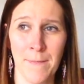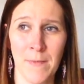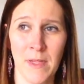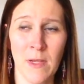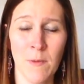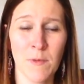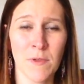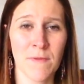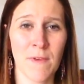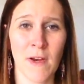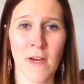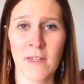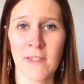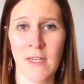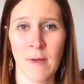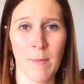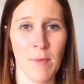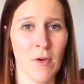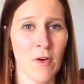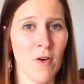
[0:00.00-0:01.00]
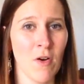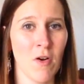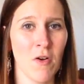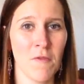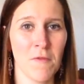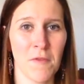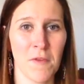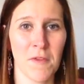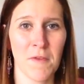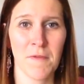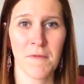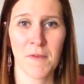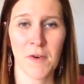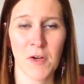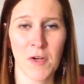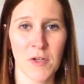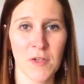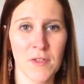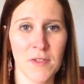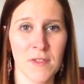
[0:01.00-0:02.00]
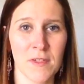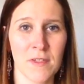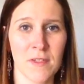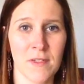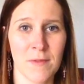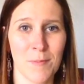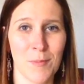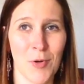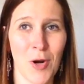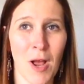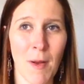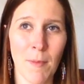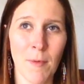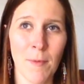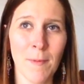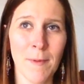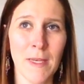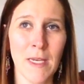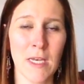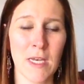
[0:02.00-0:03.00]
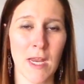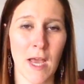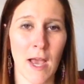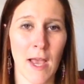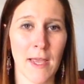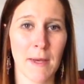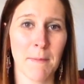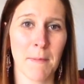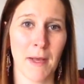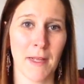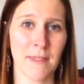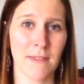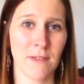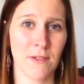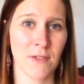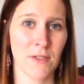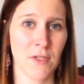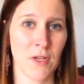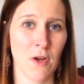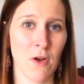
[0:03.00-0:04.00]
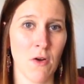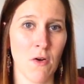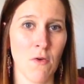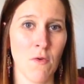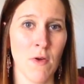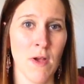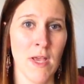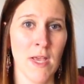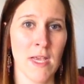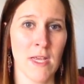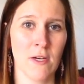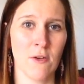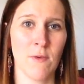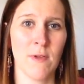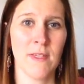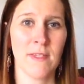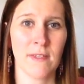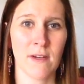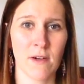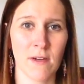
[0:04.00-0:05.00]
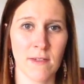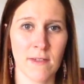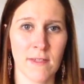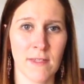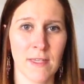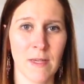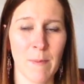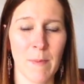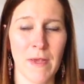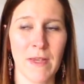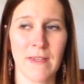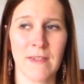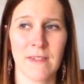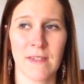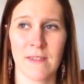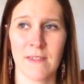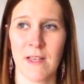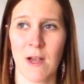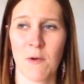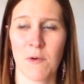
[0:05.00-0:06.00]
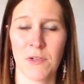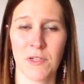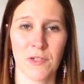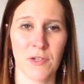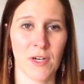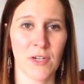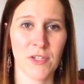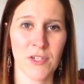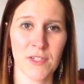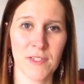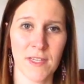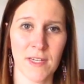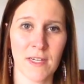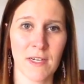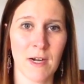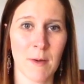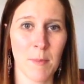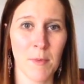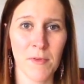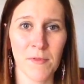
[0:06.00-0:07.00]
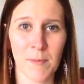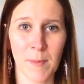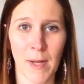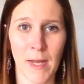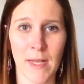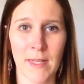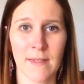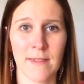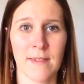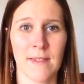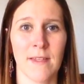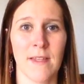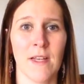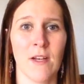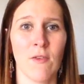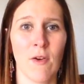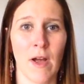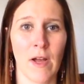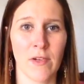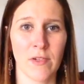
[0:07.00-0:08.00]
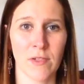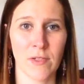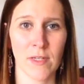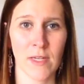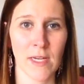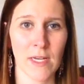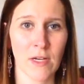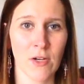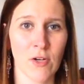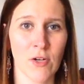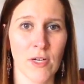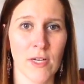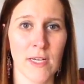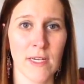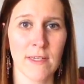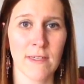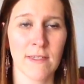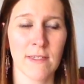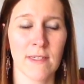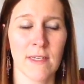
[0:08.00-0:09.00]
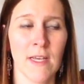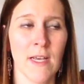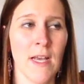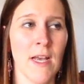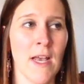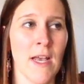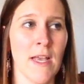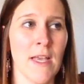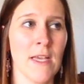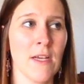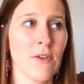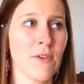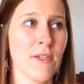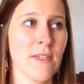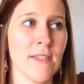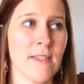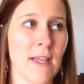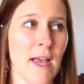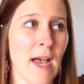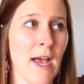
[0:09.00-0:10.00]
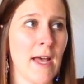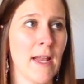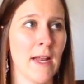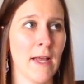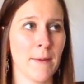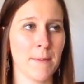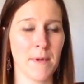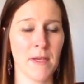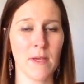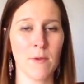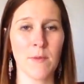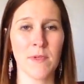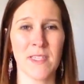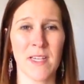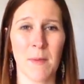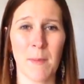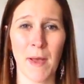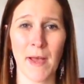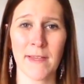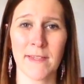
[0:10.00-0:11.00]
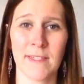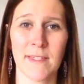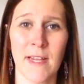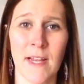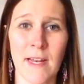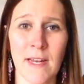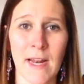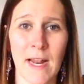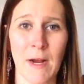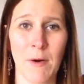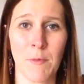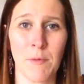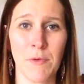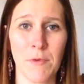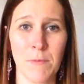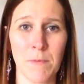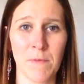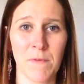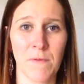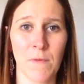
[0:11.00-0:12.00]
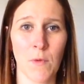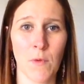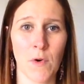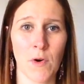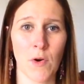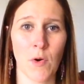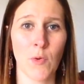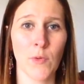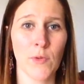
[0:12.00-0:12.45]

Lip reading: He was very typical for the first probably 9 months or so. You know, he started sleeping 6-hour stretches at a couple of months and then gradually increased. increase that. He was in a bassinet in our room for